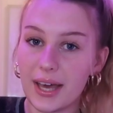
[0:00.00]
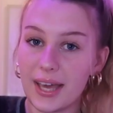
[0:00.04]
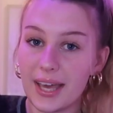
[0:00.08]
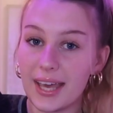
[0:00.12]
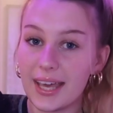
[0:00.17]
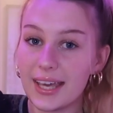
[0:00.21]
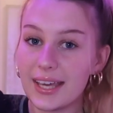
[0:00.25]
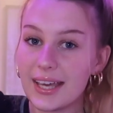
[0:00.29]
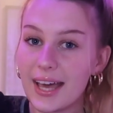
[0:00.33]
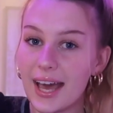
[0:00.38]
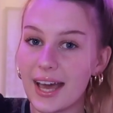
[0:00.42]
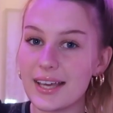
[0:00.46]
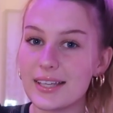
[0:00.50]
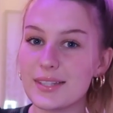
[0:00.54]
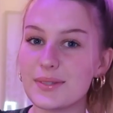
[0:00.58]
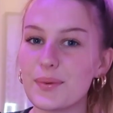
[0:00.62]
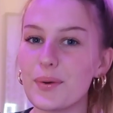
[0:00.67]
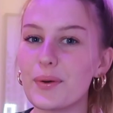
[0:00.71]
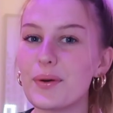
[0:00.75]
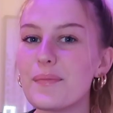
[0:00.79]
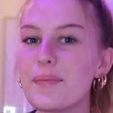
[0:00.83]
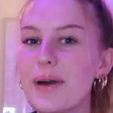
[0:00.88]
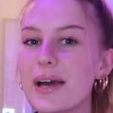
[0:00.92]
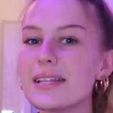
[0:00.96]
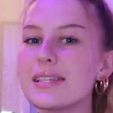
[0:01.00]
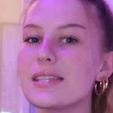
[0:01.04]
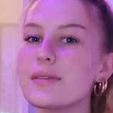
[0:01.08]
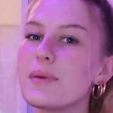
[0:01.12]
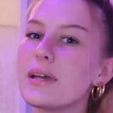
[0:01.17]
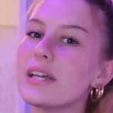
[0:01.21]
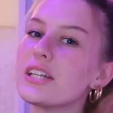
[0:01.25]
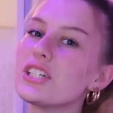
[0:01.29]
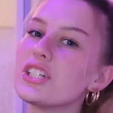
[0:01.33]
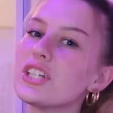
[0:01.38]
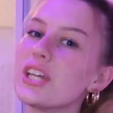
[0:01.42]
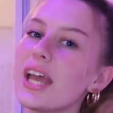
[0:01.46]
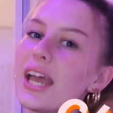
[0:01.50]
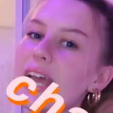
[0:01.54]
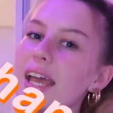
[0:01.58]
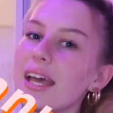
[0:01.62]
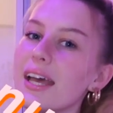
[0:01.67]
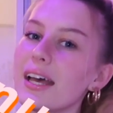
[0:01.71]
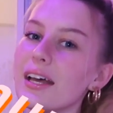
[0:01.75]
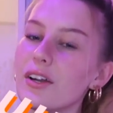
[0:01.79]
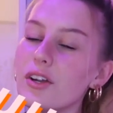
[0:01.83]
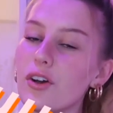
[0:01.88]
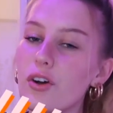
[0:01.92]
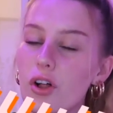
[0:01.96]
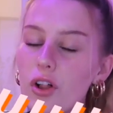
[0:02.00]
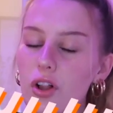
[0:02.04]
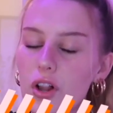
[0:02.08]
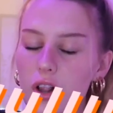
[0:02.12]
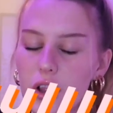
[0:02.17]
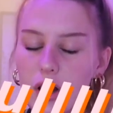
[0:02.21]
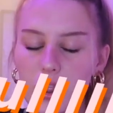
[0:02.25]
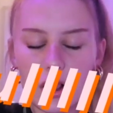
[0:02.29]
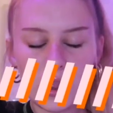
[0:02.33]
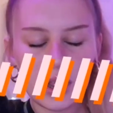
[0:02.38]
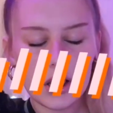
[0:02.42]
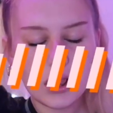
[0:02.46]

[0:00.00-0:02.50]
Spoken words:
Hey guys, welcome back to my channel.